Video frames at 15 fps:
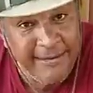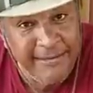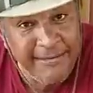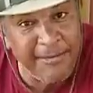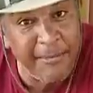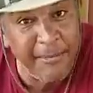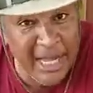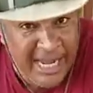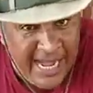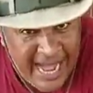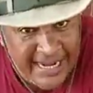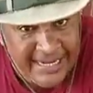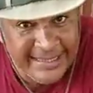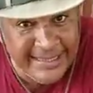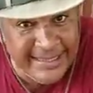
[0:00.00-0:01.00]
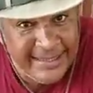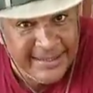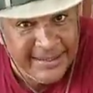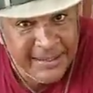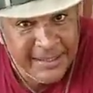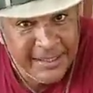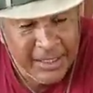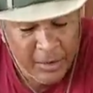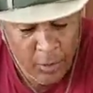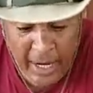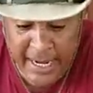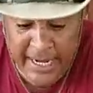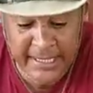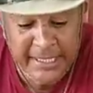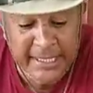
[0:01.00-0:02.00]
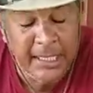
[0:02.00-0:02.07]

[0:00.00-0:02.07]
from your garden right?